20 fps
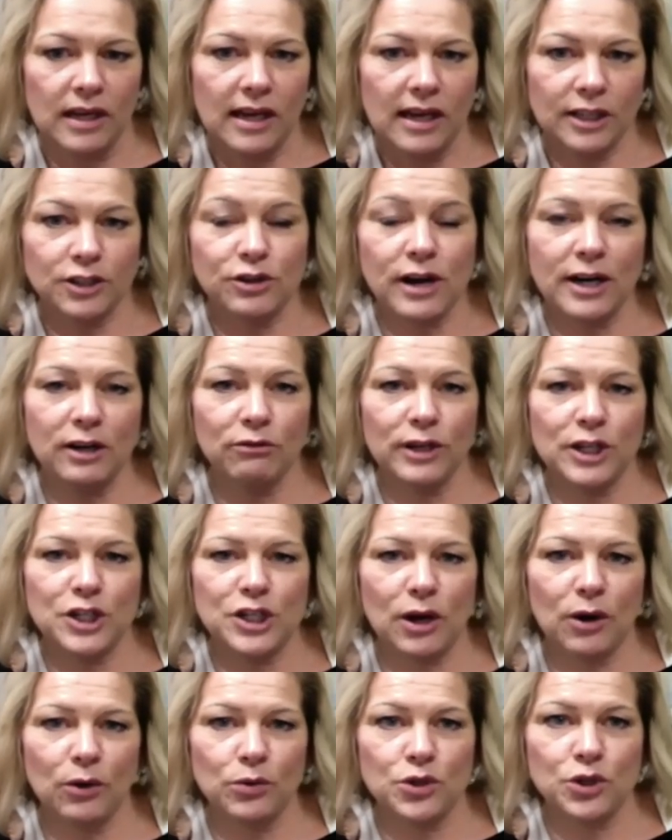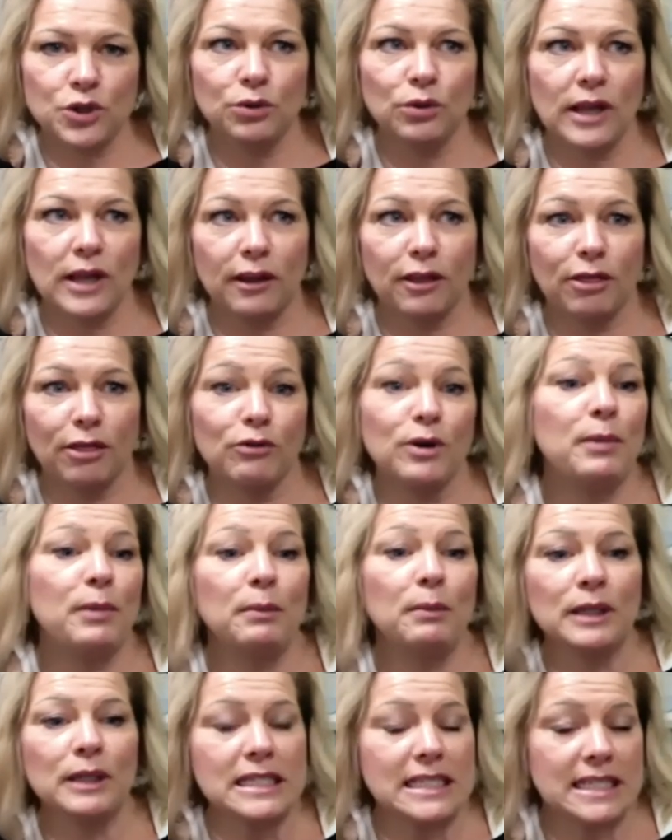I try to reach out to like three
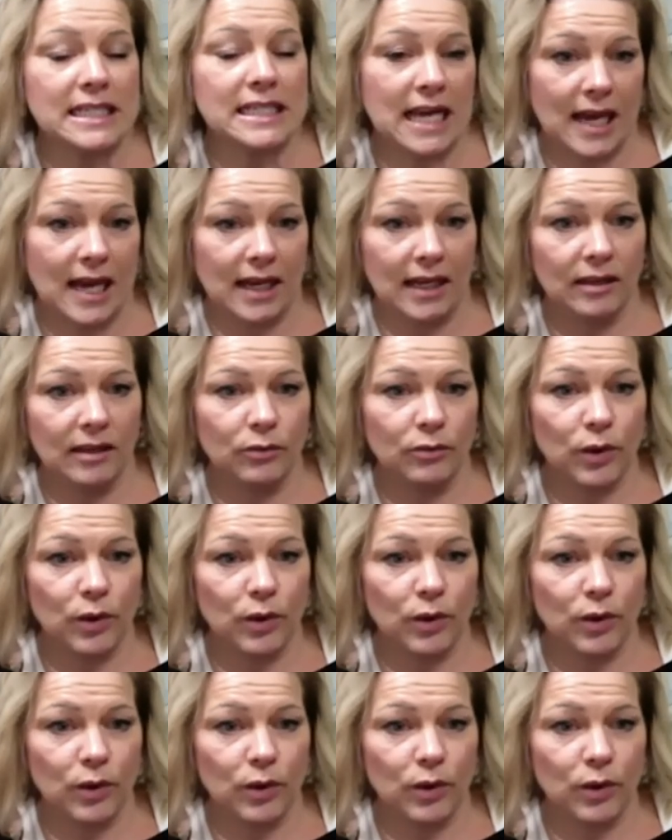people a day,